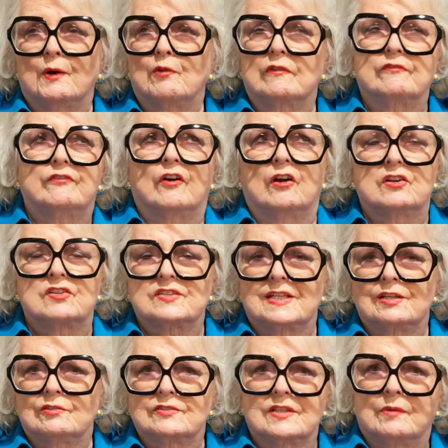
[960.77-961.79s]
Farsi or
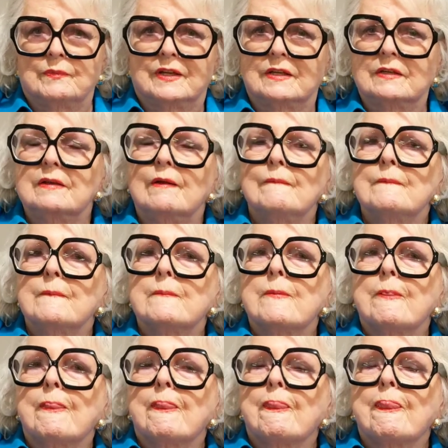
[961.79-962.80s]
something.
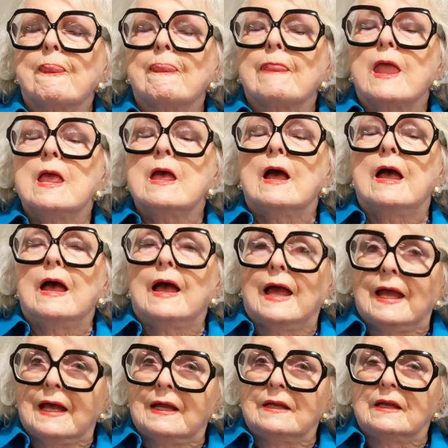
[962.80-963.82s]

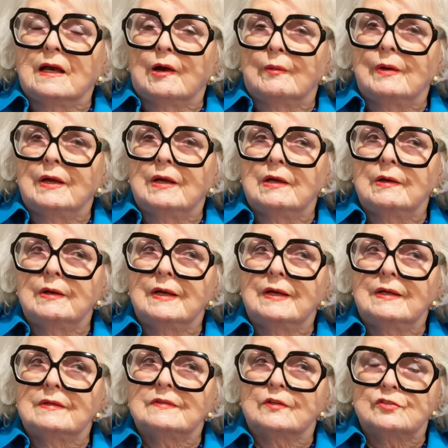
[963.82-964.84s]
And
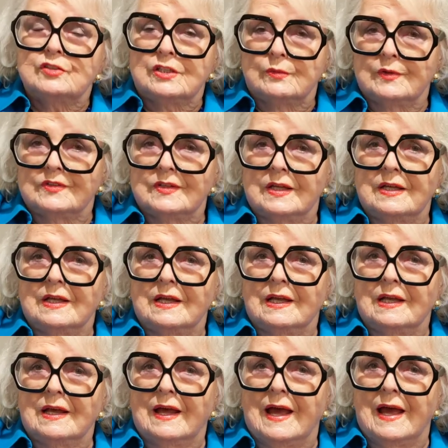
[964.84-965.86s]
so she was
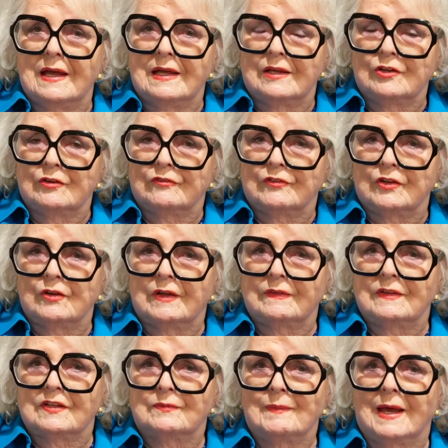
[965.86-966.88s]
interviewing this
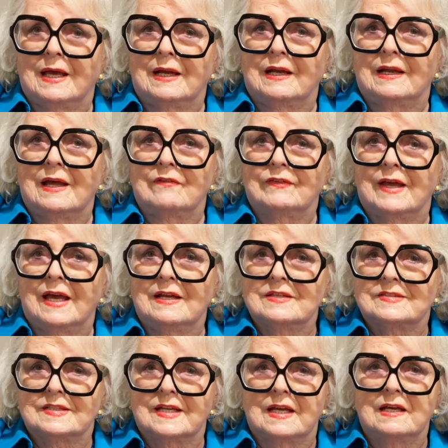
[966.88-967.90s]
man in
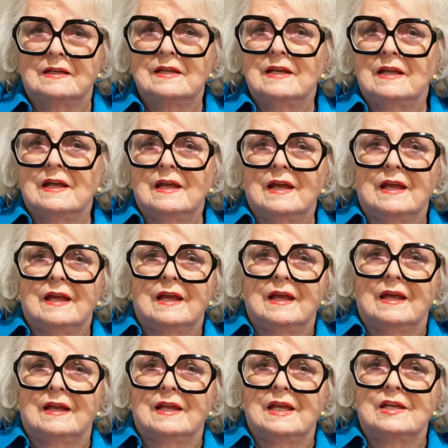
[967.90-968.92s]
Afghanistan, and
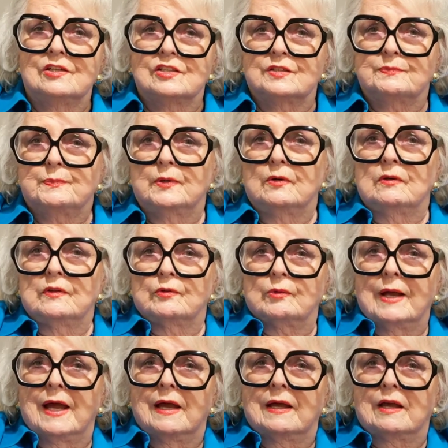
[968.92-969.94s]
he just pulled the
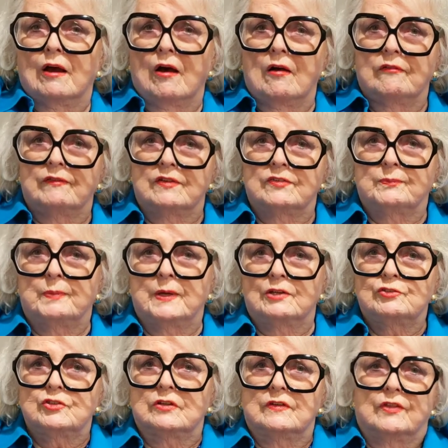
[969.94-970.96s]
rag off his pitcher
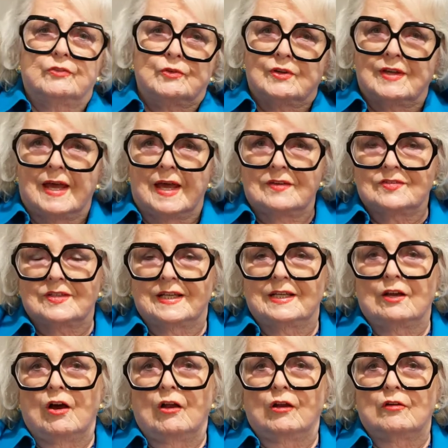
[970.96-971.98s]
and threw gasoline all
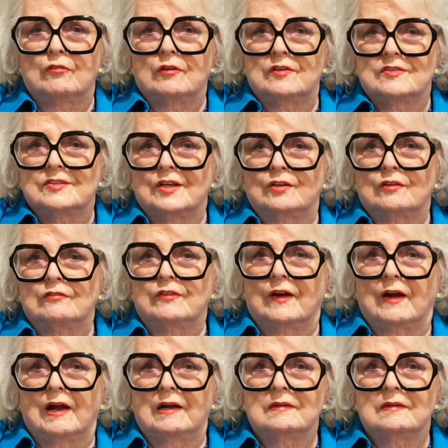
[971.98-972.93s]
over and set her on fire.